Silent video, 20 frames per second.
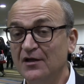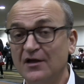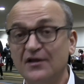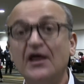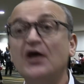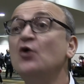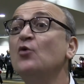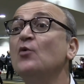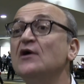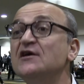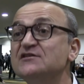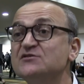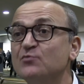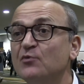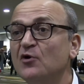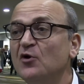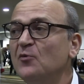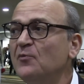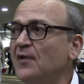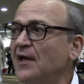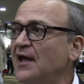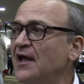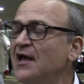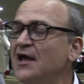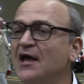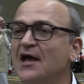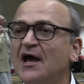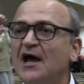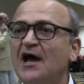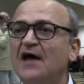and they always will be.
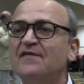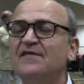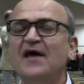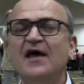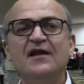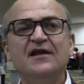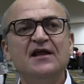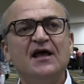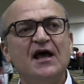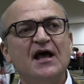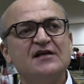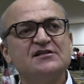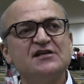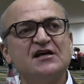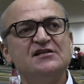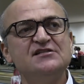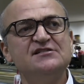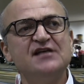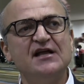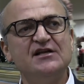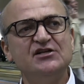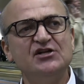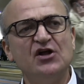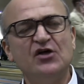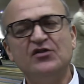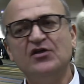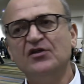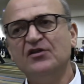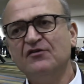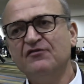And then, as I said, you
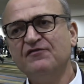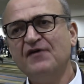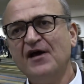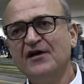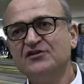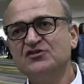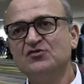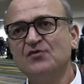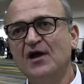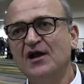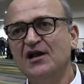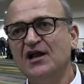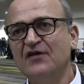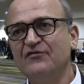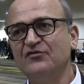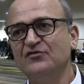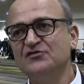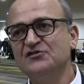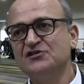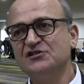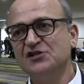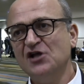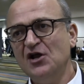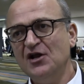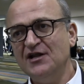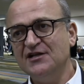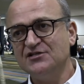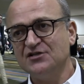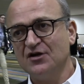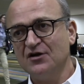know, the, the factor 8 levels
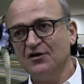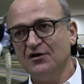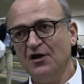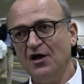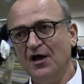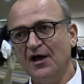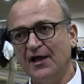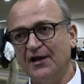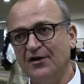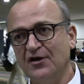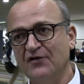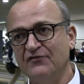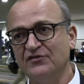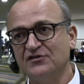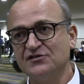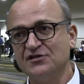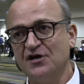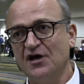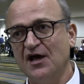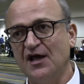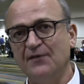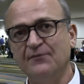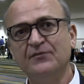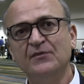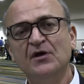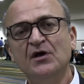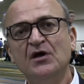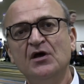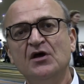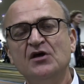slowly decline over
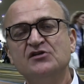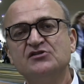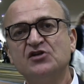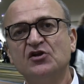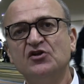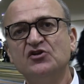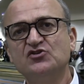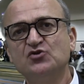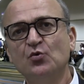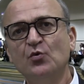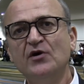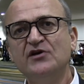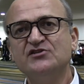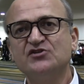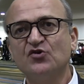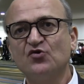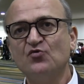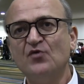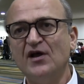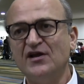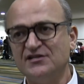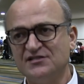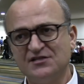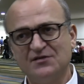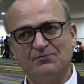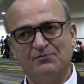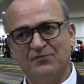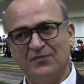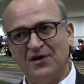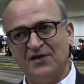time. So there's always a
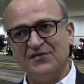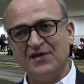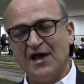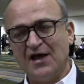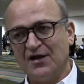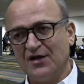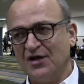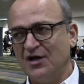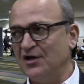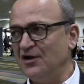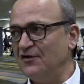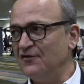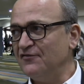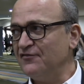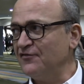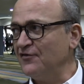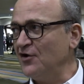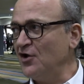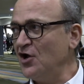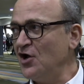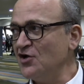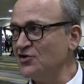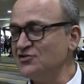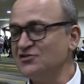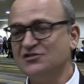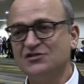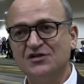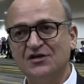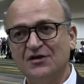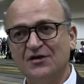risk in that kind of
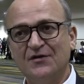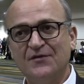last